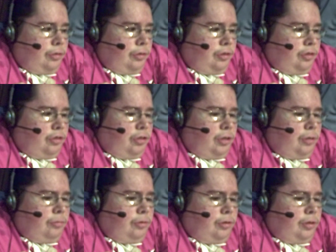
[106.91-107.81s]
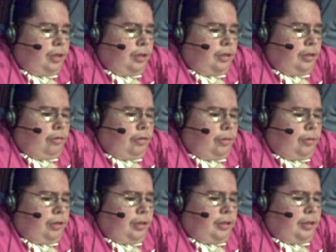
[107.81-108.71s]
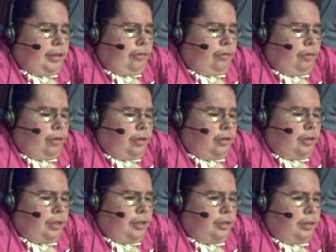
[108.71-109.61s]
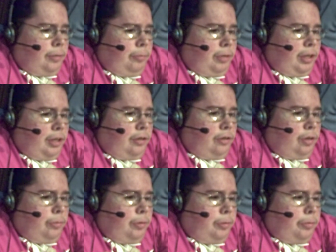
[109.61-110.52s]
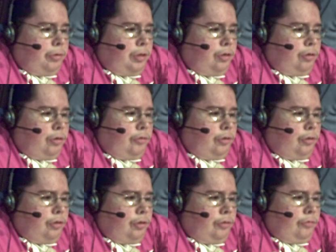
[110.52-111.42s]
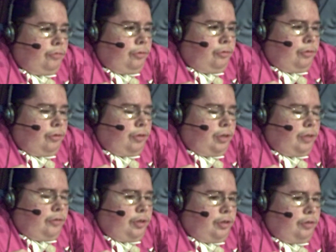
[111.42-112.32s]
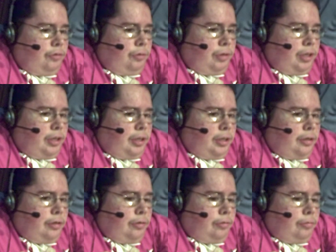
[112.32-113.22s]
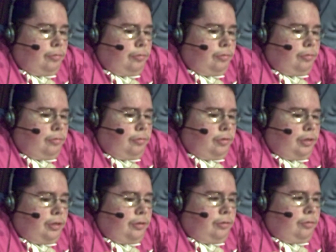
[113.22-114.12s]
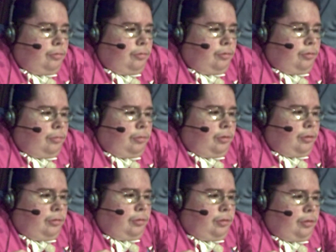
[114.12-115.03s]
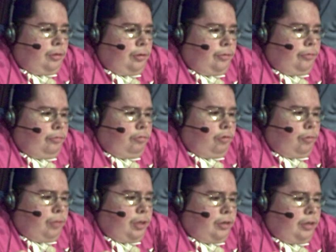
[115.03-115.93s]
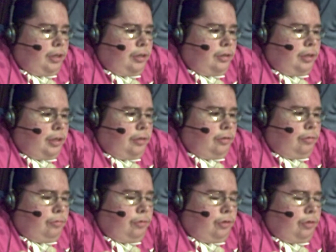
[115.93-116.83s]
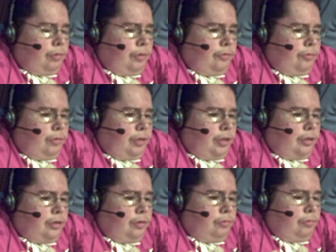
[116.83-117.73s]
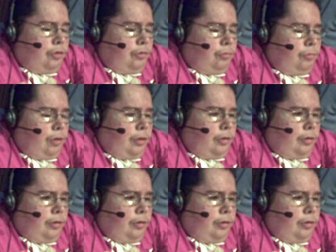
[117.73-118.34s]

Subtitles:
She tells him to get down on his knees and beg the WWE Universe for forgiveness for what he did to the four men last night. There were two referees, which one of